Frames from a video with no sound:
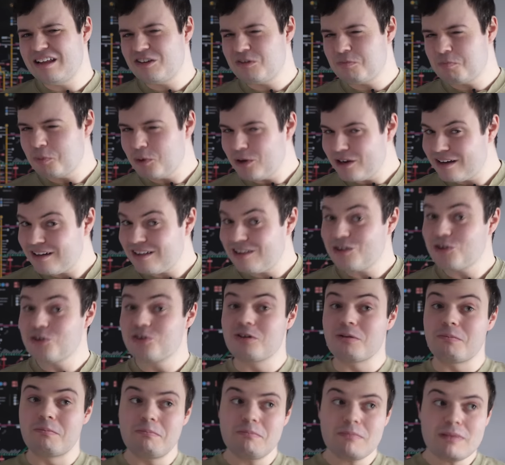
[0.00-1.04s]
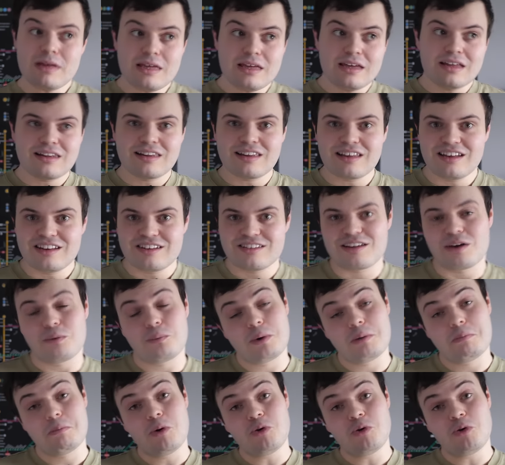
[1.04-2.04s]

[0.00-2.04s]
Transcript: it's pretty clear to me at least that when